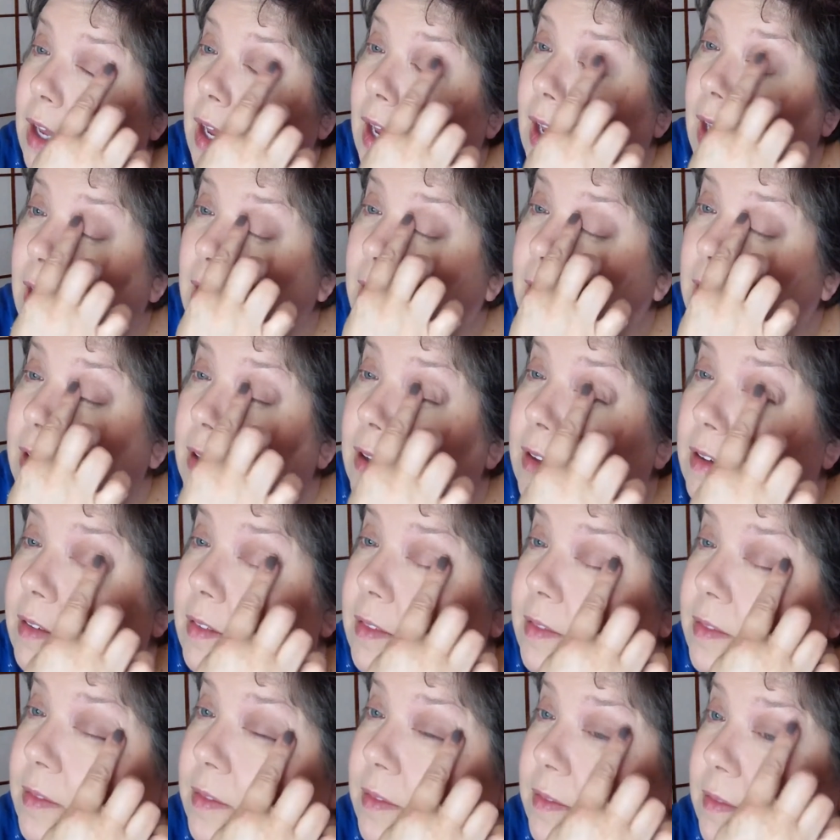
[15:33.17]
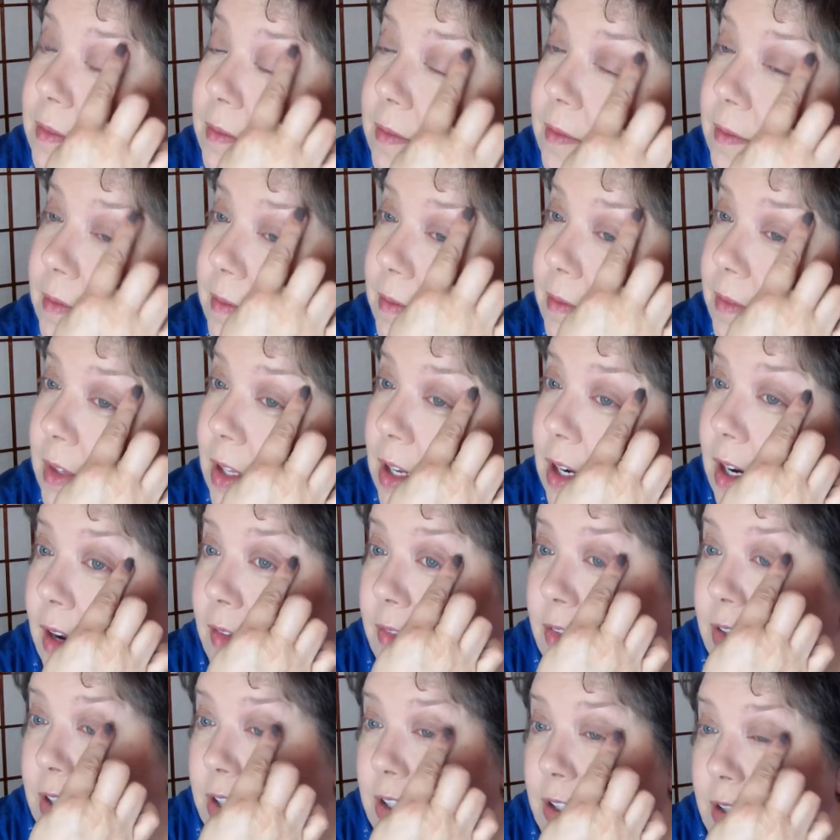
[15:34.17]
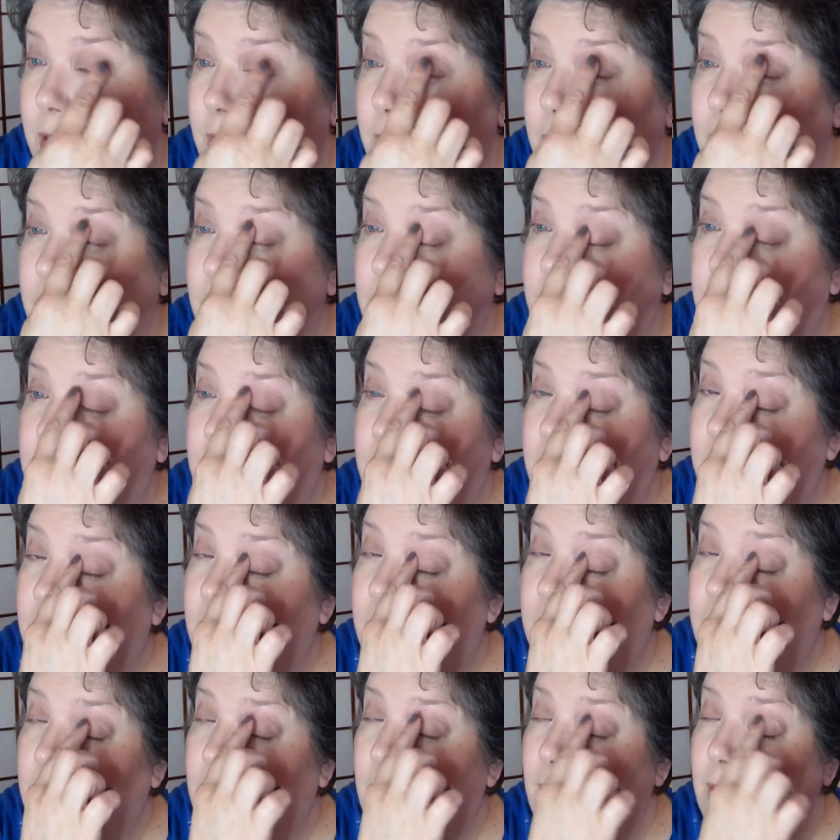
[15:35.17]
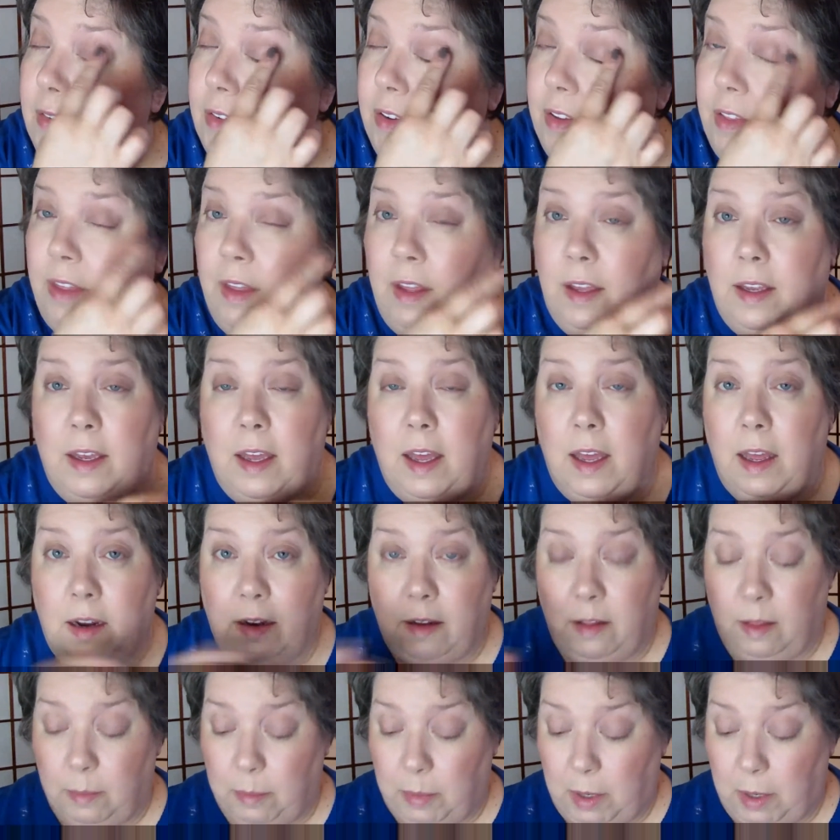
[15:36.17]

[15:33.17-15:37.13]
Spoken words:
And you never could get everything out of the